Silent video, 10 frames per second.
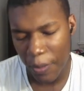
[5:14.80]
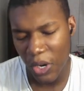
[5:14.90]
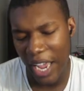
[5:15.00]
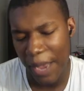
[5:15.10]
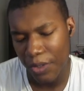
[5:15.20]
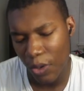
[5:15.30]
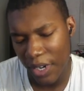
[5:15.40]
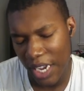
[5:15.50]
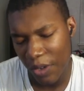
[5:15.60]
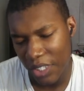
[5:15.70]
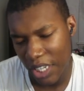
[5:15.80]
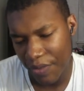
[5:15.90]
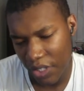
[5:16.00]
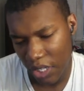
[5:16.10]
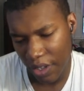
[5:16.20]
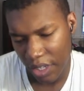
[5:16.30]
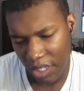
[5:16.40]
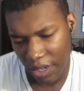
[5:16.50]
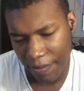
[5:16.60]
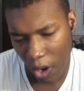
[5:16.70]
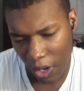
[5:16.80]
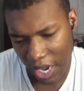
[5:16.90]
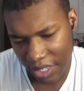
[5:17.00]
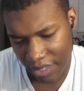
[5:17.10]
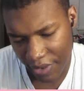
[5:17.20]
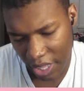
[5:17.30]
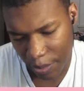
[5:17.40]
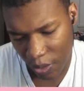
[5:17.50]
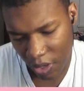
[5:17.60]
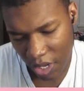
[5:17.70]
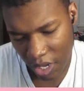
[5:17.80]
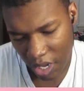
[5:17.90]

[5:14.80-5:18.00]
I'm gonna go to App Store right now see if it's uh, see if Fall Guys is available.